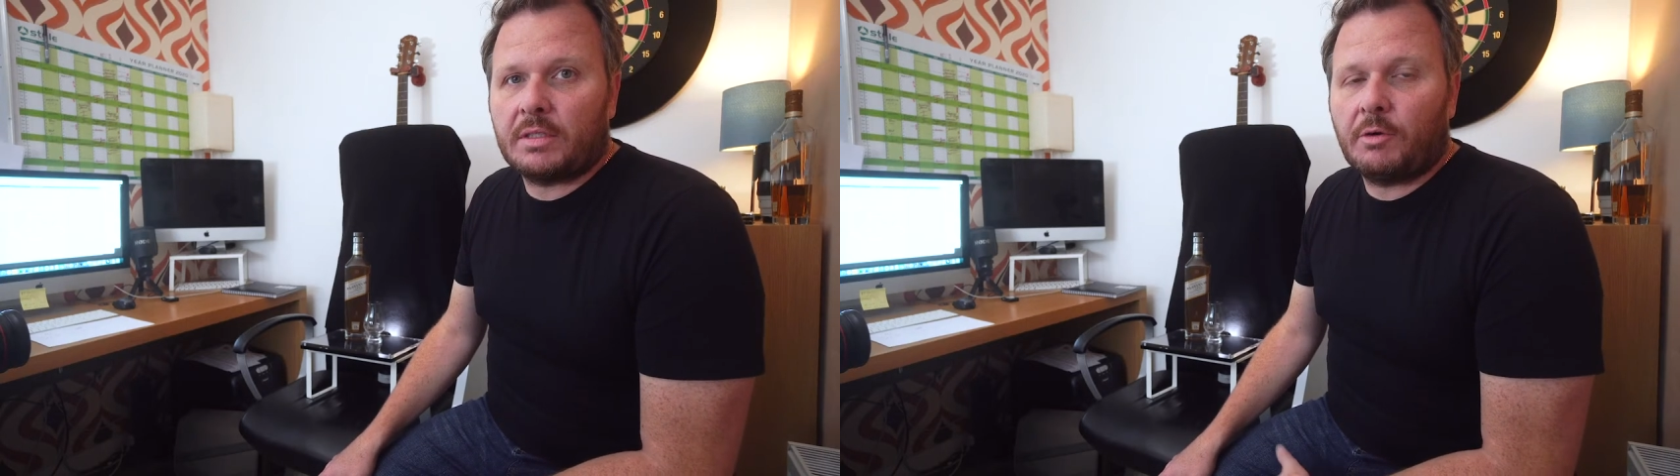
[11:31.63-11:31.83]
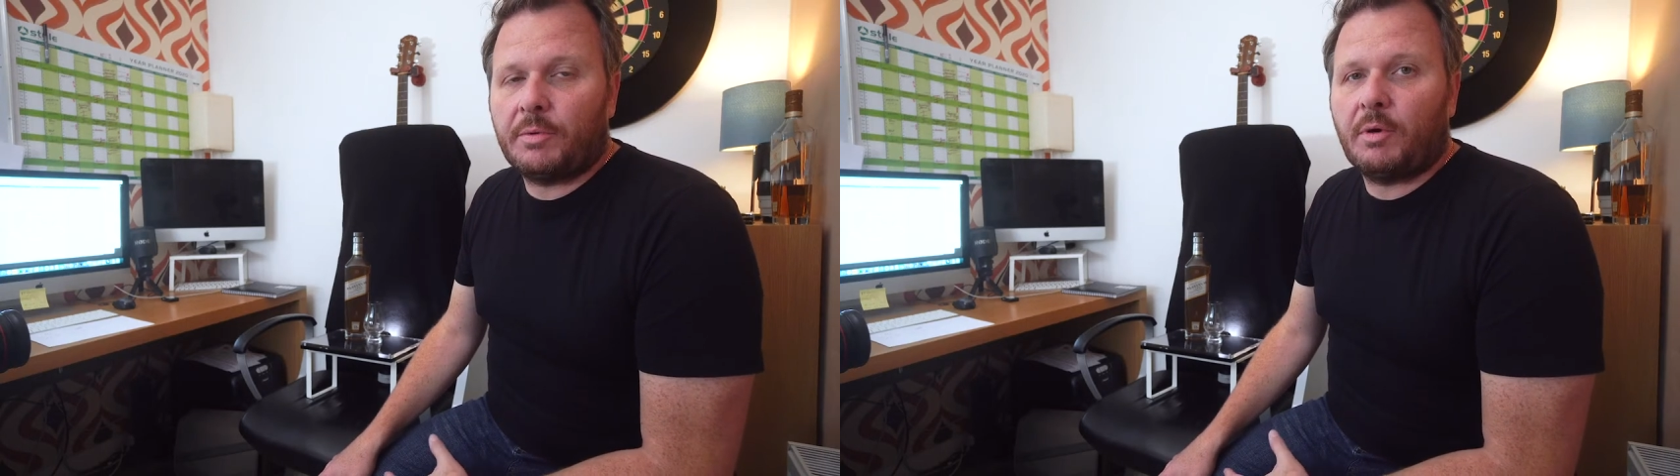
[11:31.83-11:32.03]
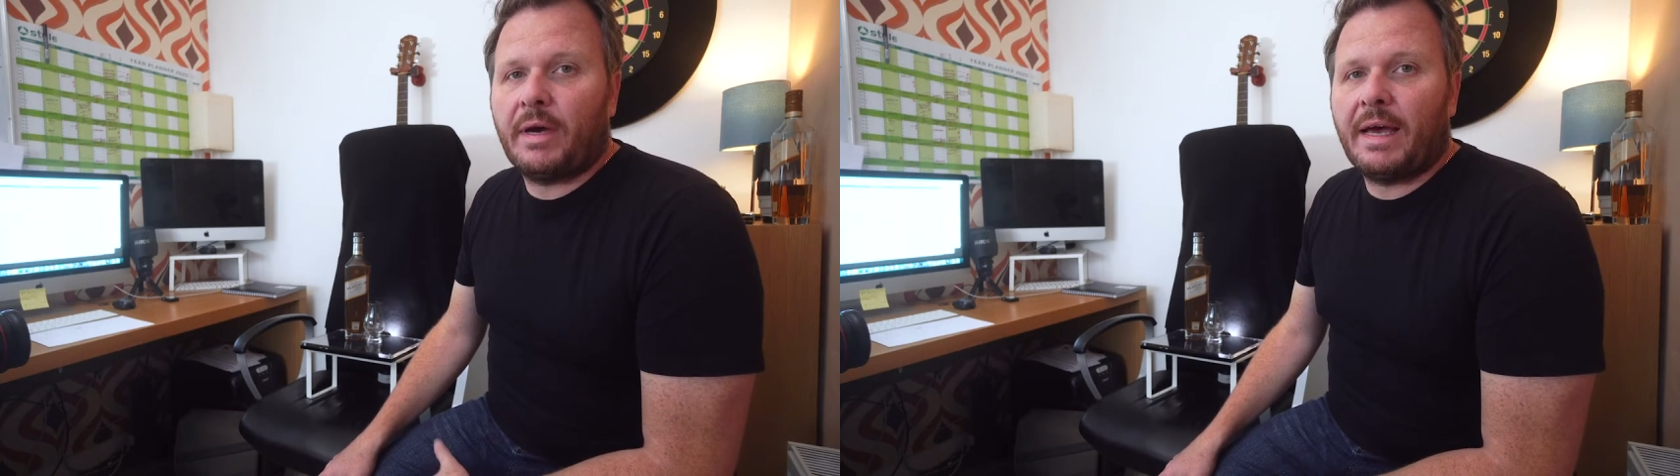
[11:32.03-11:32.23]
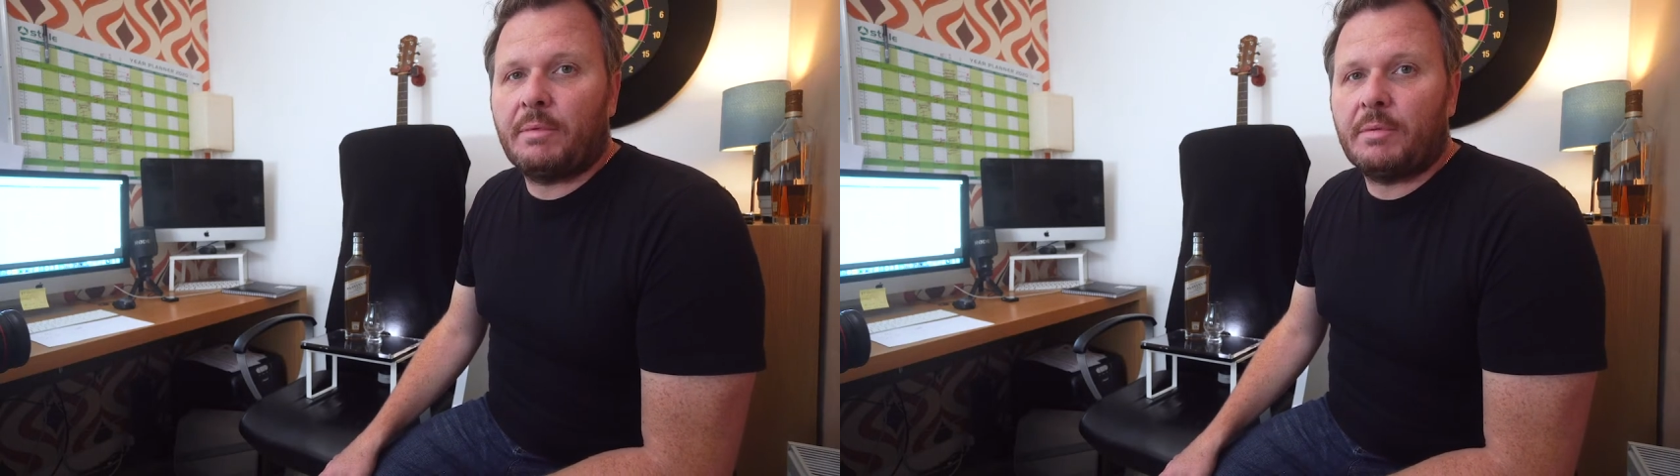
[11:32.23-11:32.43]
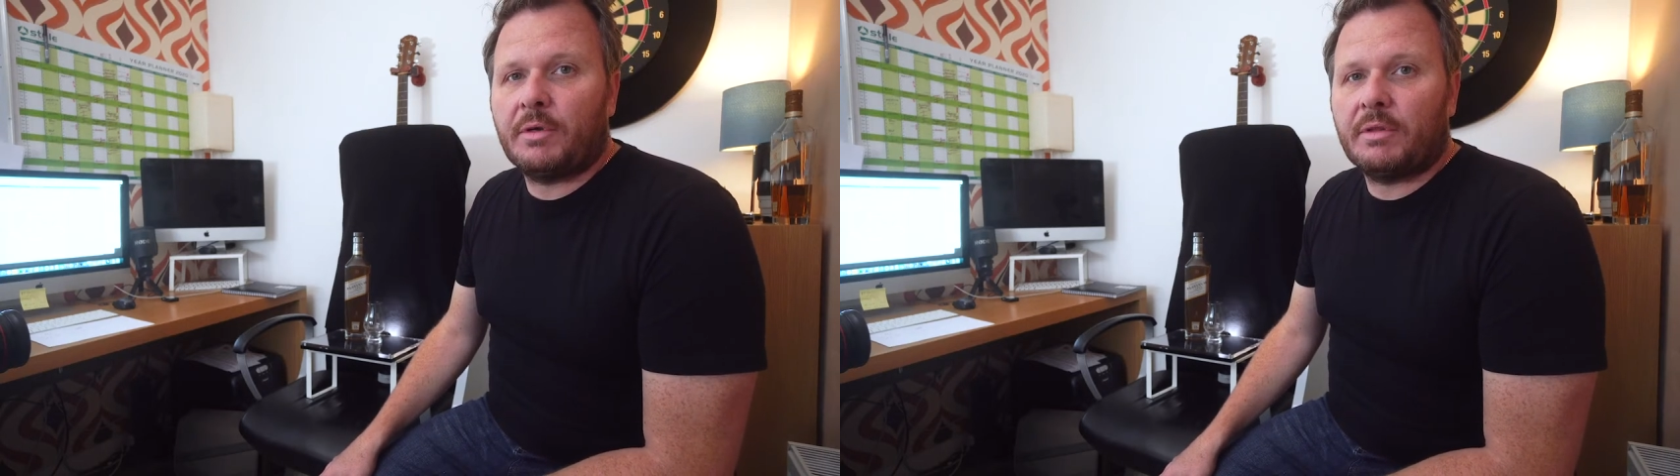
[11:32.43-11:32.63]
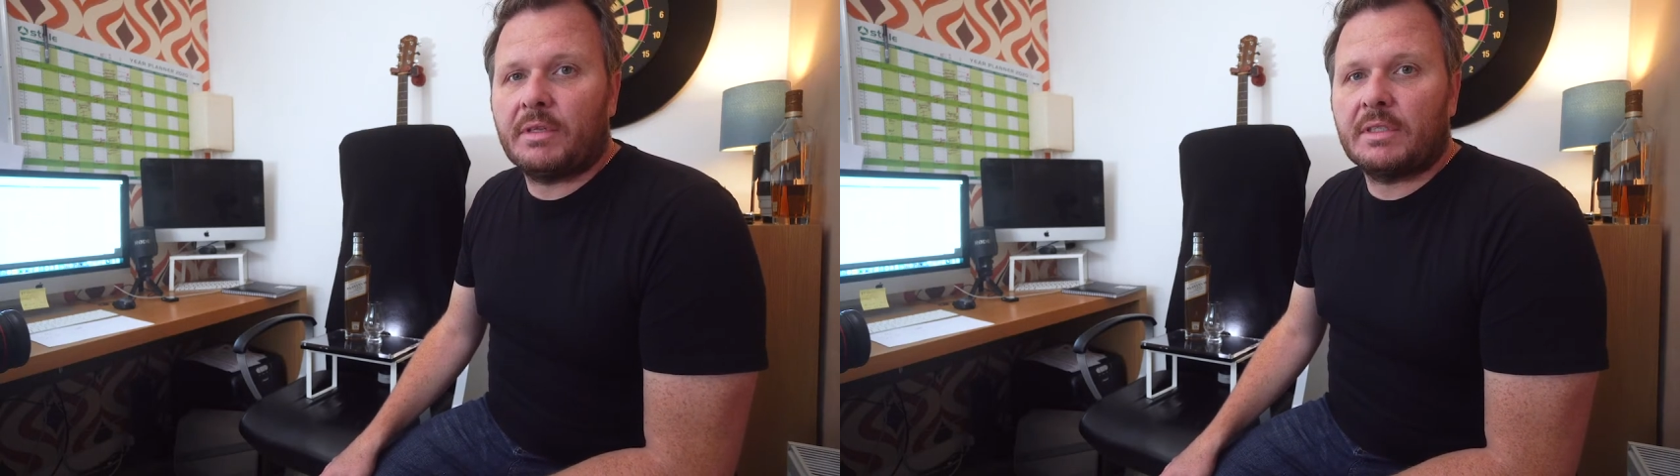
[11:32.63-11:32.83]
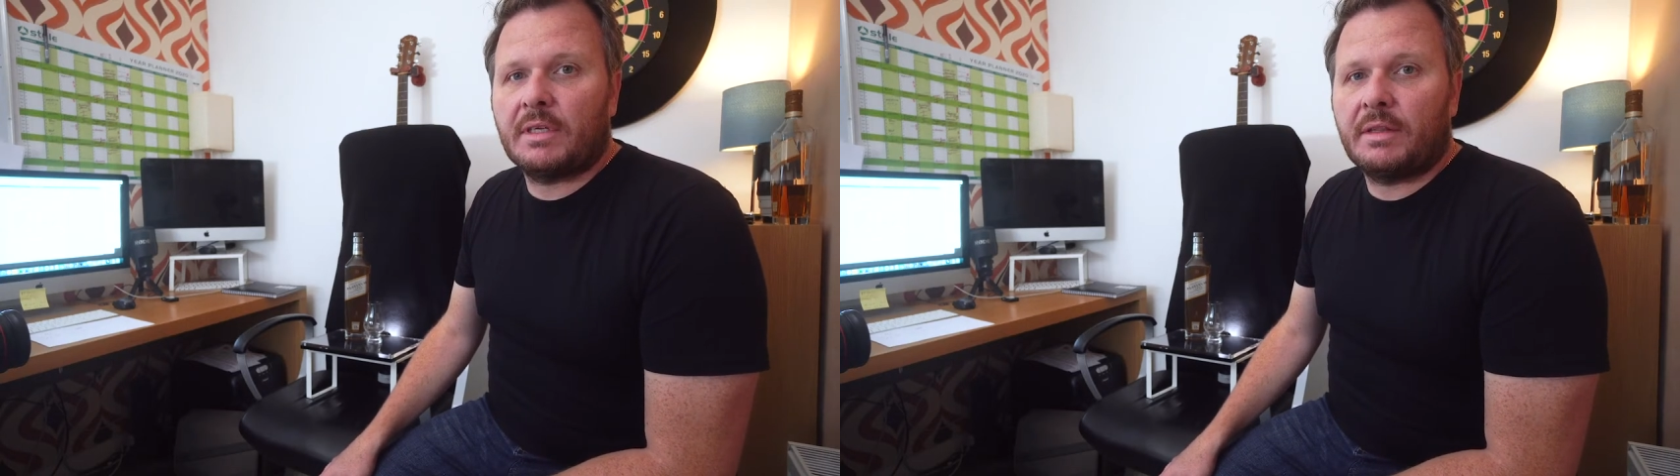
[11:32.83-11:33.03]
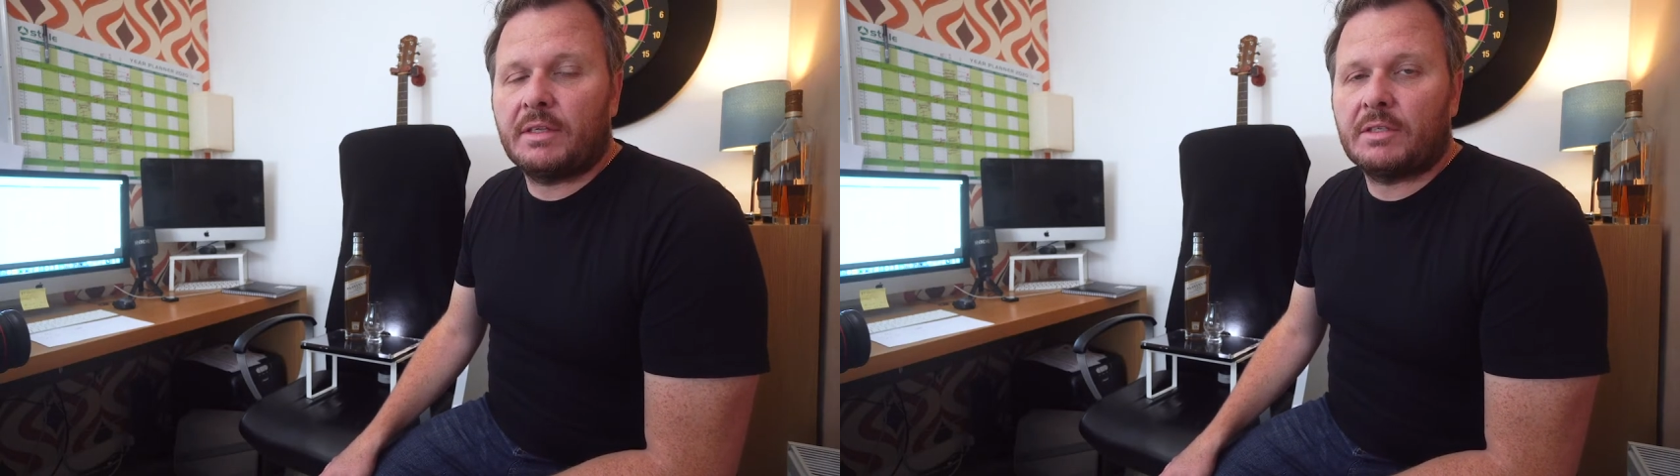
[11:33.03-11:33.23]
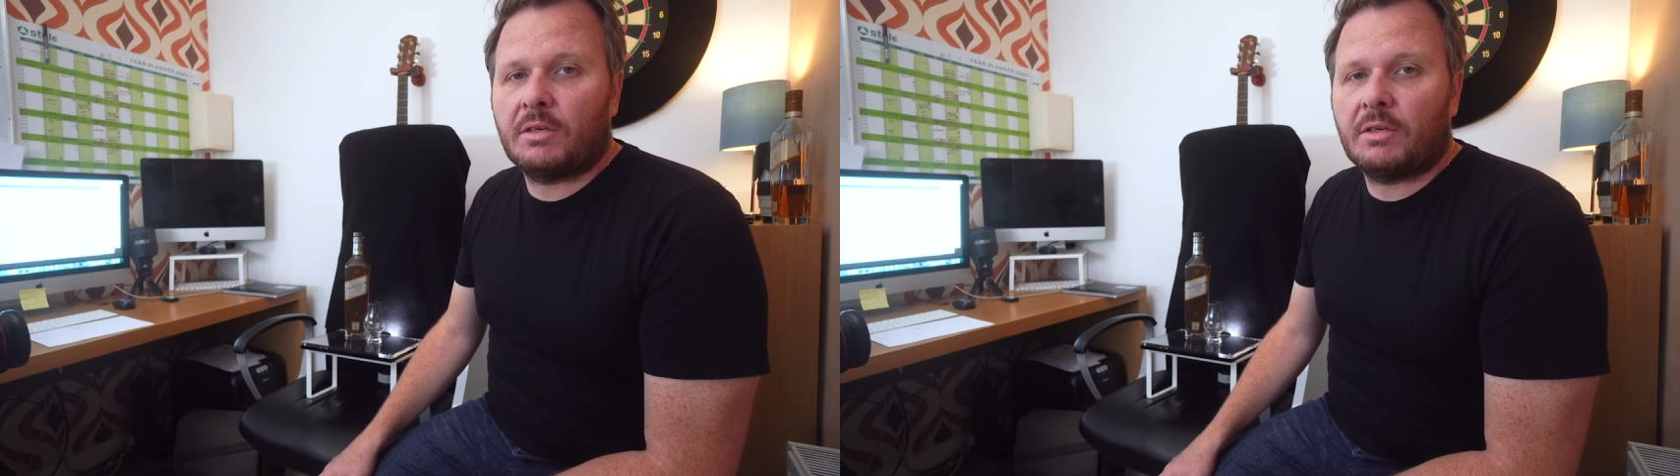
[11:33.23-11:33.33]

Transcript: I'll be quite happy putting things like this